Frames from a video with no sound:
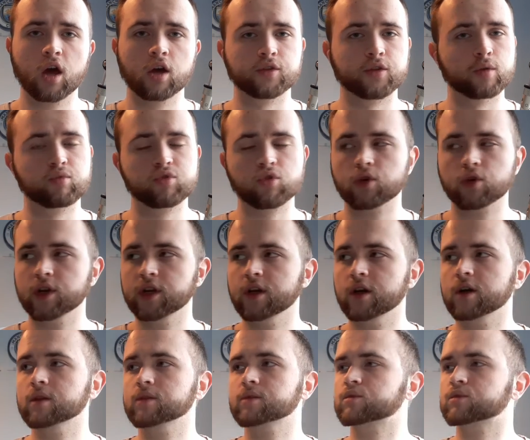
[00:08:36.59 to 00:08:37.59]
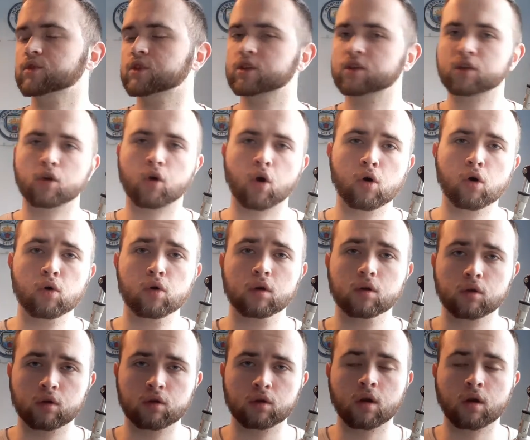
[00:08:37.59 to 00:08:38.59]
De Bruyne,
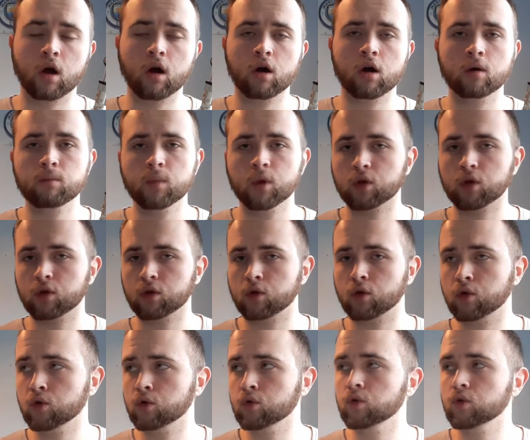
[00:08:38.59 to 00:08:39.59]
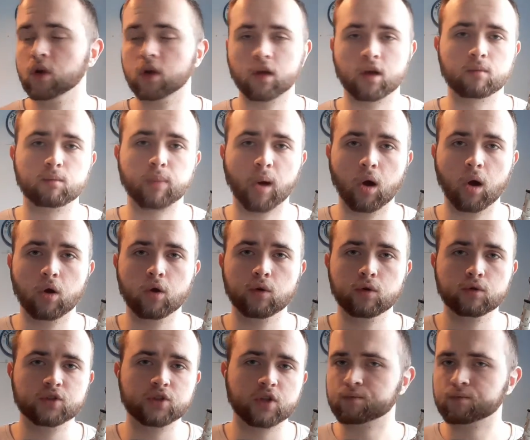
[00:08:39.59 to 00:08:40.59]
calm, cool,
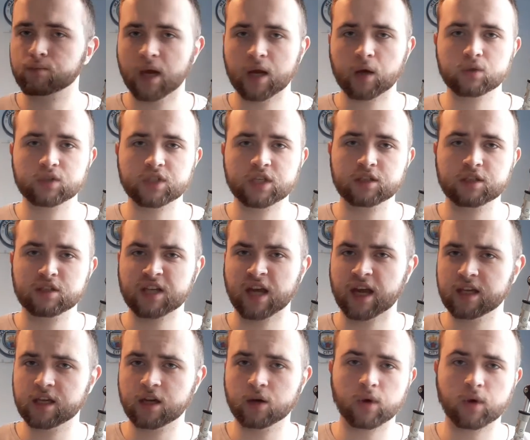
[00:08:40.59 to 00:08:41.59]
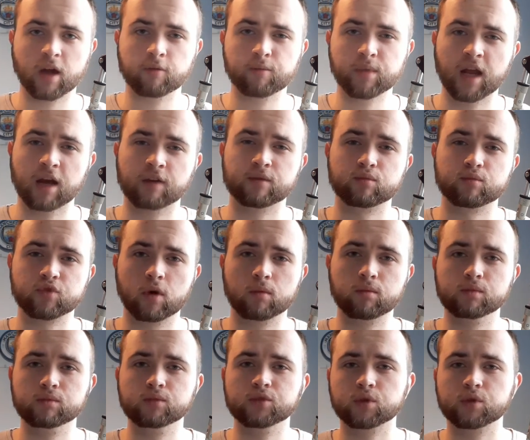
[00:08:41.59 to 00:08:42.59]
composed penalty taker. We have been having
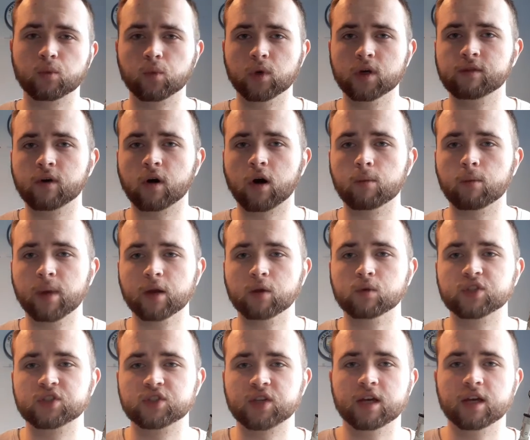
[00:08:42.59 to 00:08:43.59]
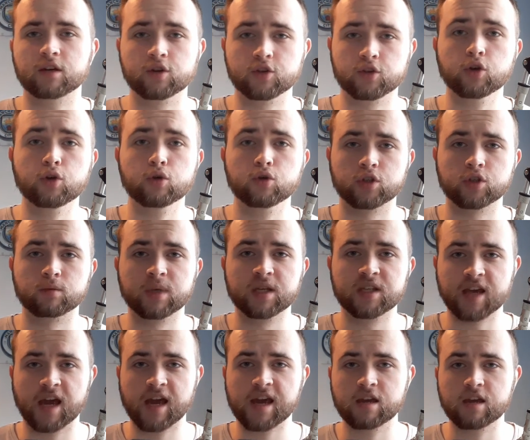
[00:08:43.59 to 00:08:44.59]
problems with our penalty takers who should be
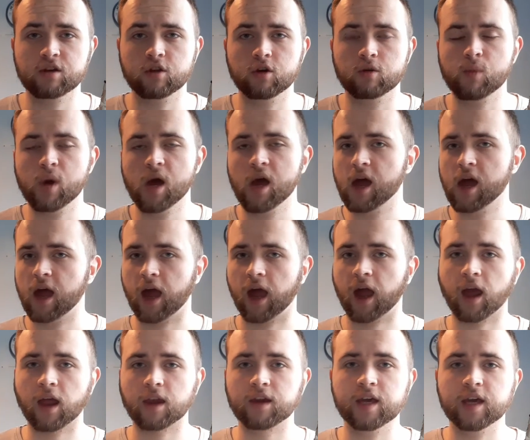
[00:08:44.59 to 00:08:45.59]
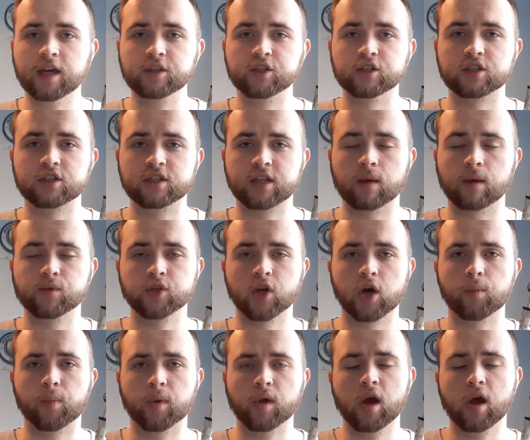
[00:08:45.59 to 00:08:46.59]
taking them, and he just stepped
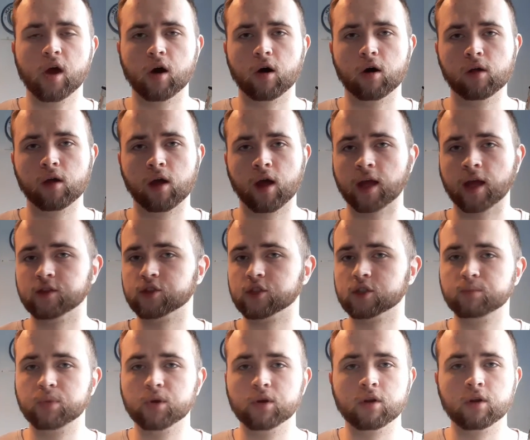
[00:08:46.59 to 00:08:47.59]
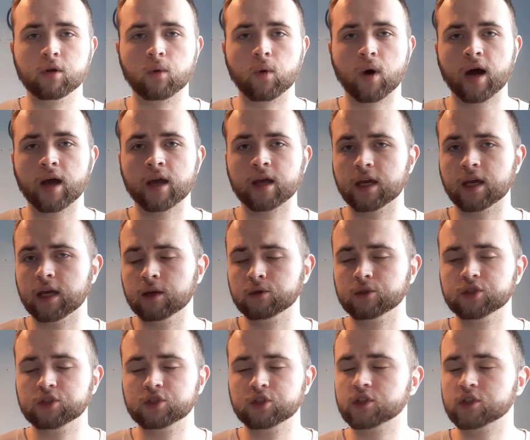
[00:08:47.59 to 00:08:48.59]
up and just put it away.
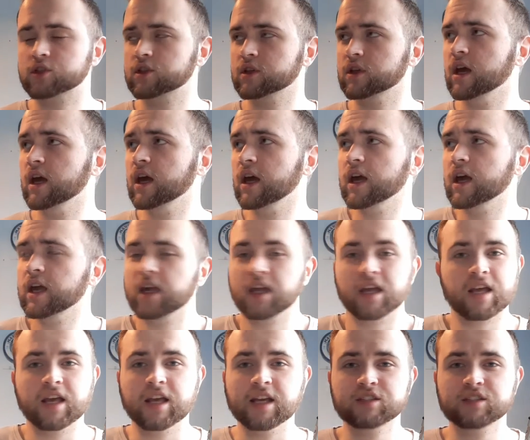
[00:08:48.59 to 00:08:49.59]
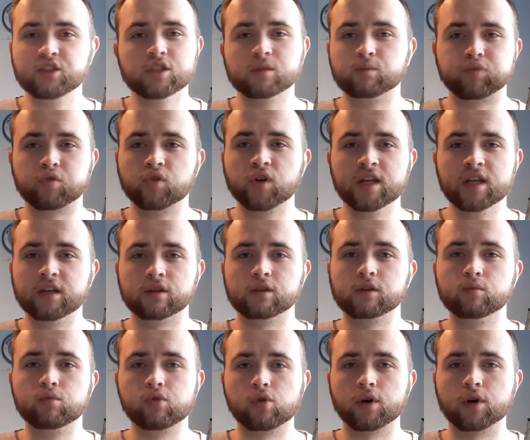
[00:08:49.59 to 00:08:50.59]
He's just brilliant,
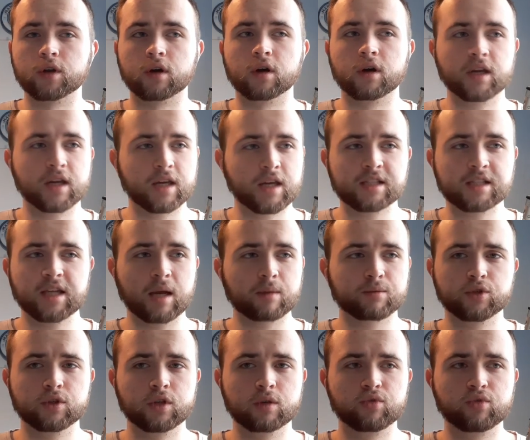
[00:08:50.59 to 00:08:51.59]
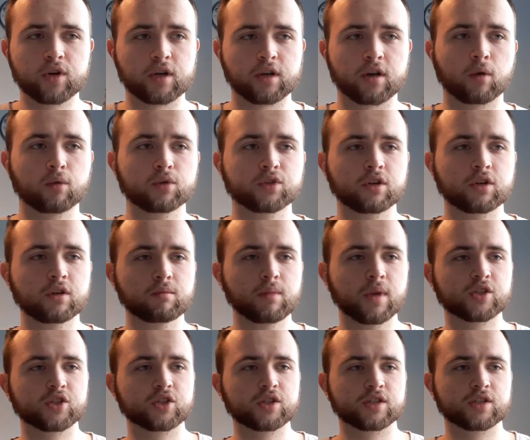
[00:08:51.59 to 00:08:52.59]
De Bruyne. He is absolutely brilliant. I was going to
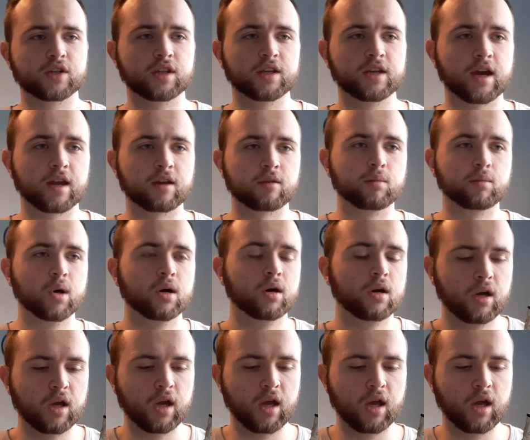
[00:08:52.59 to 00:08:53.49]
mention this at the end, but